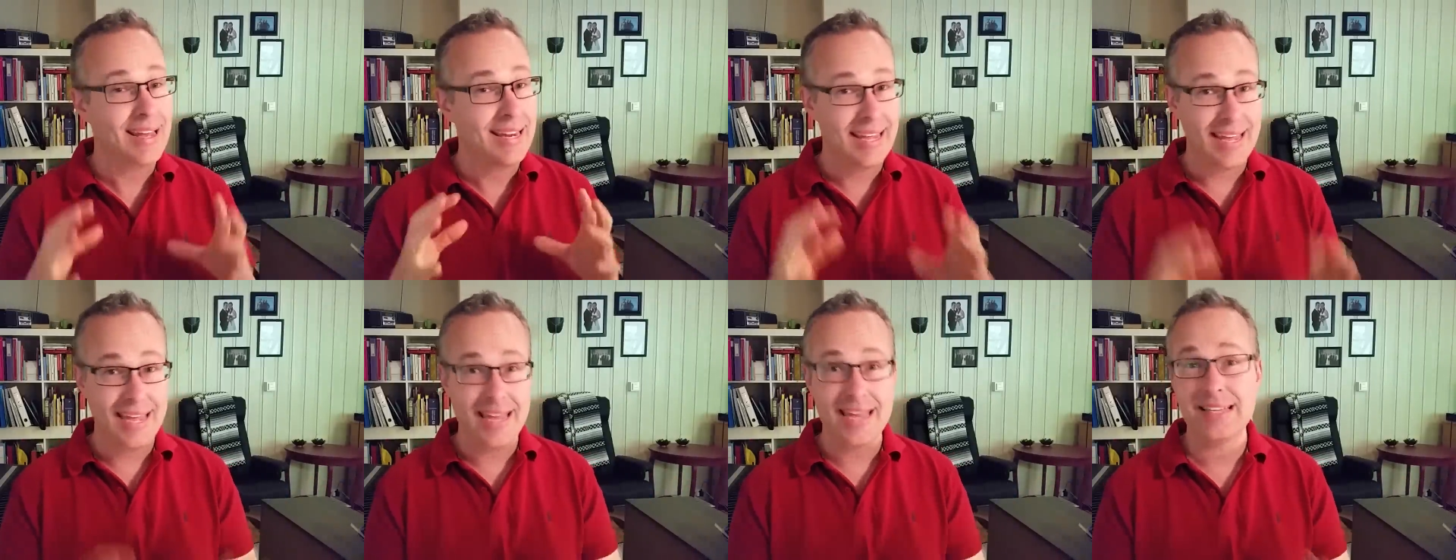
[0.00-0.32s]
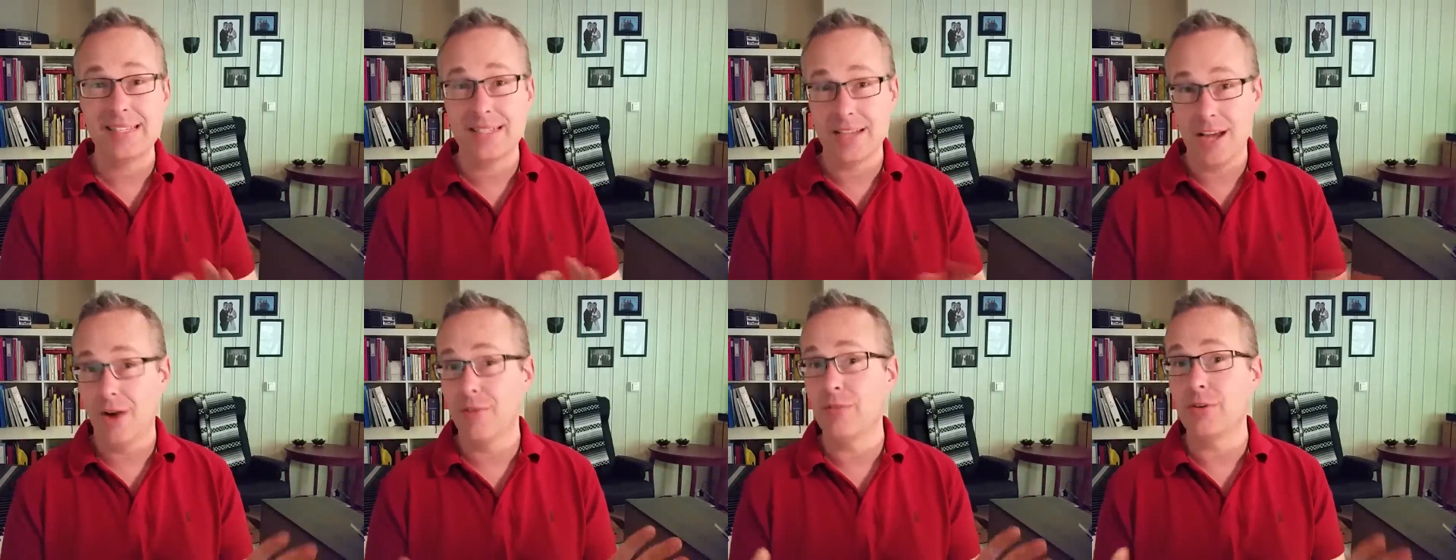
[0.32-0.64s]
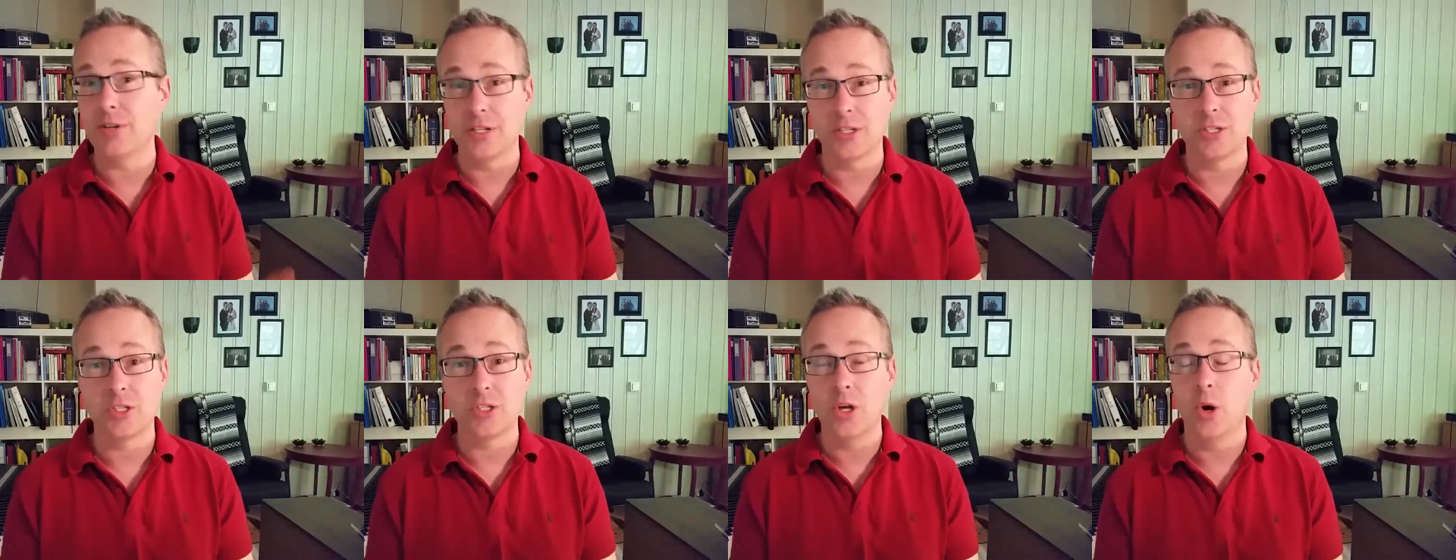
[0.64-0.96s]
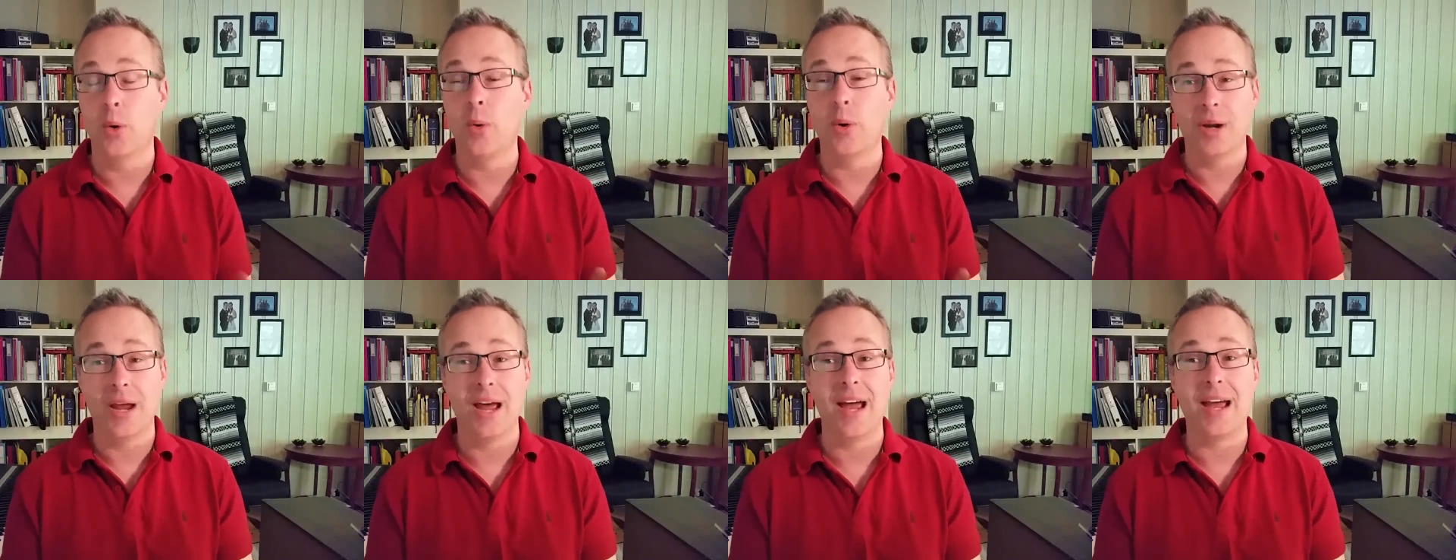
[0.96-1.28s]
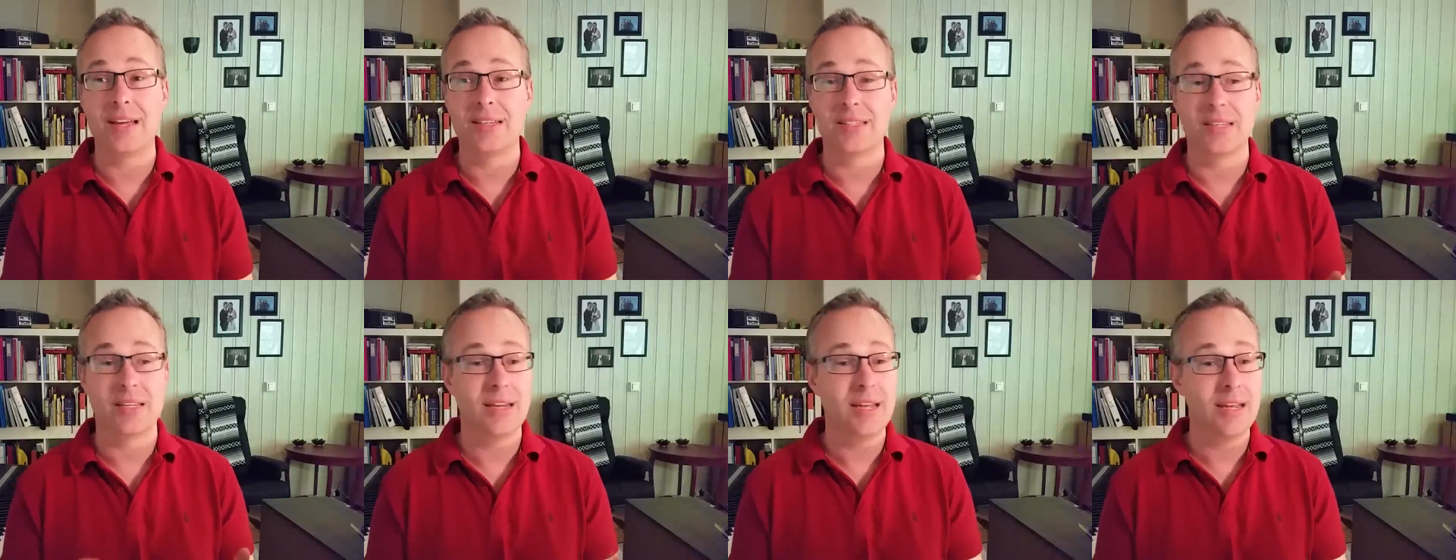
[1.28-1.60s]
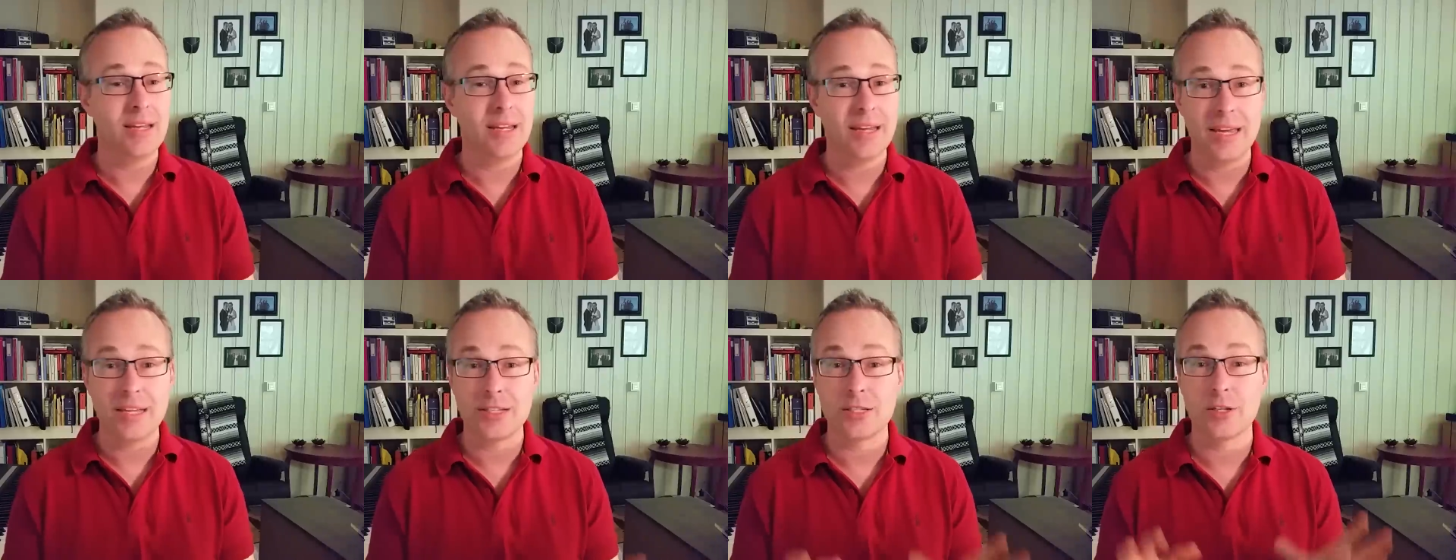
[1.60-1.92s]
it is covered in snow and ice, and
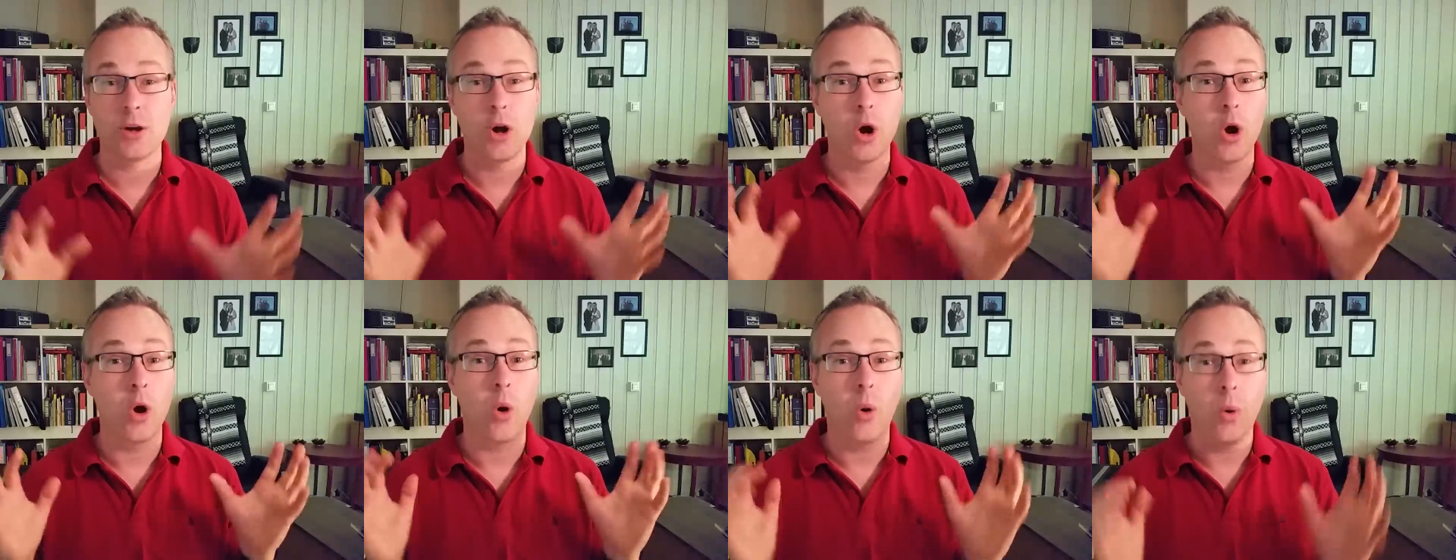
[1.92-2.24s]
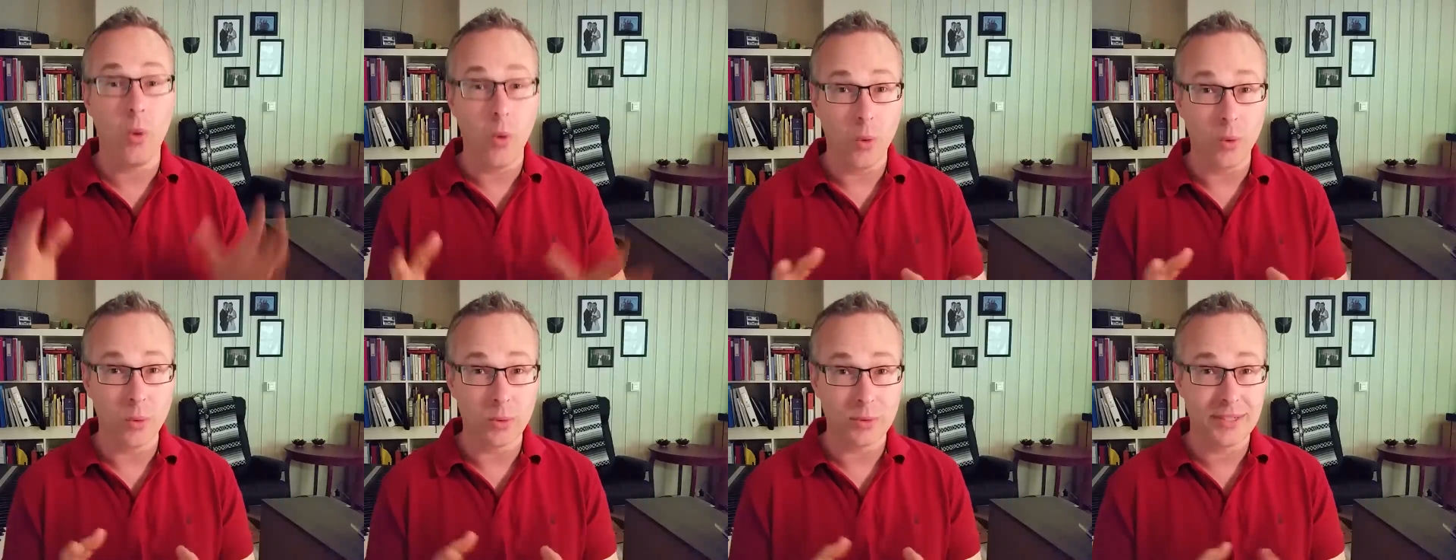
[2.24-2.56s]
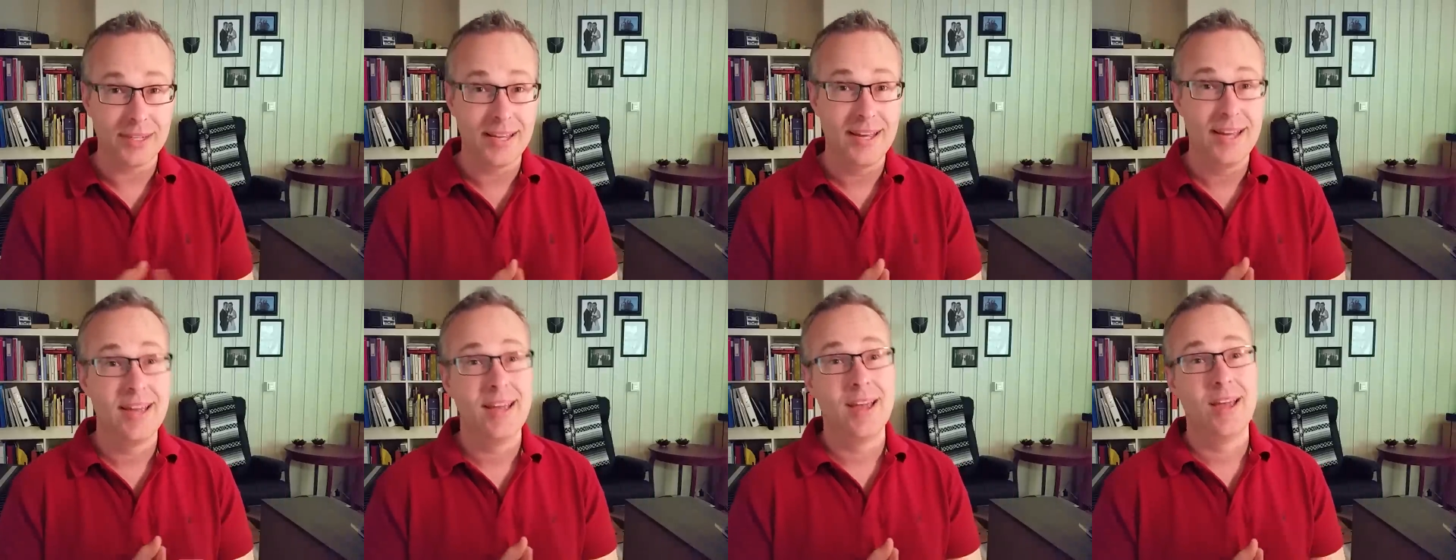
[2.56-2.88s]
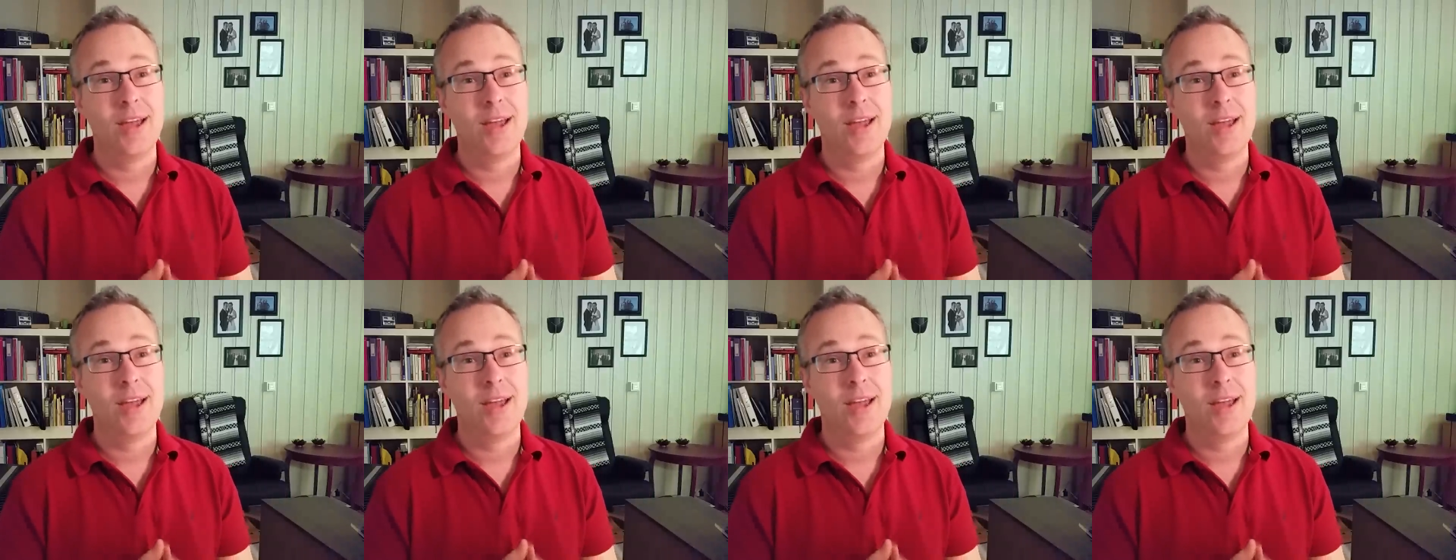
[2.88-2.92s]
it gets cold.